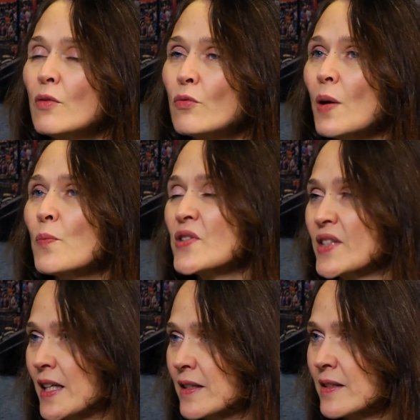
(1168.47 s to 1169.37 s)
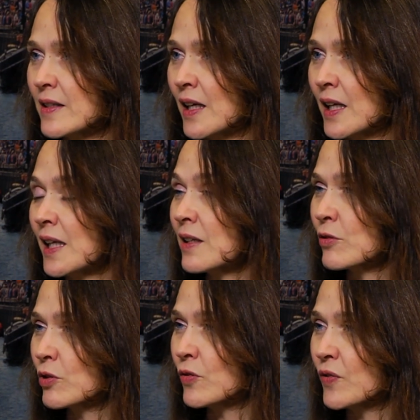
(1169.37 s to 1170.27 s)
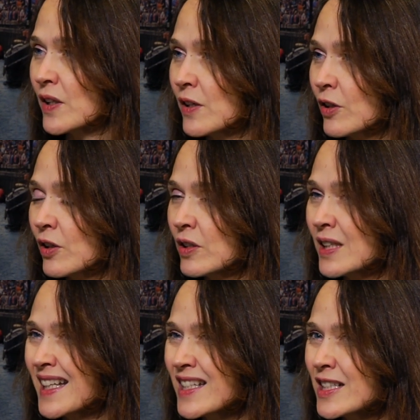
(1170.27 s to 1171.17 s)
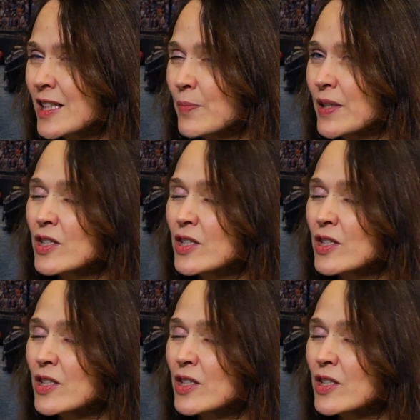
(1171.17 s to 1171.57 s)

represent an ethnography that could actually be